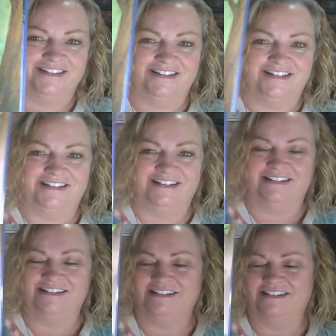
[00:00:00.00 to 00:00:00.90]

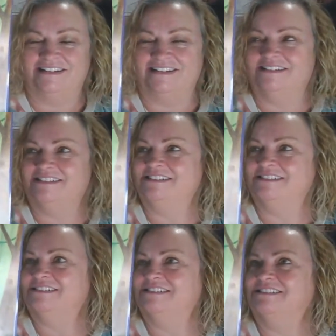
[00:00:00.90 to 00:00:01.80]

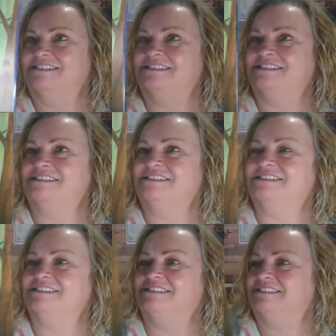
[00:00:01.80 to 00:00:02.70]

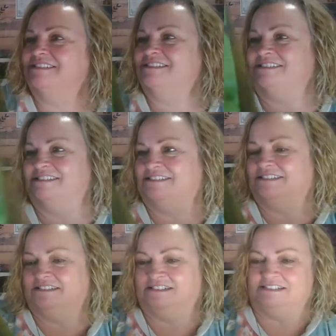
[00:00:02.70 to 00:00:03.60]

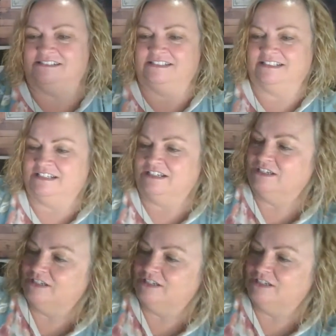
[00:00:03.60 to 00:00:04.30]
Nobody speaks.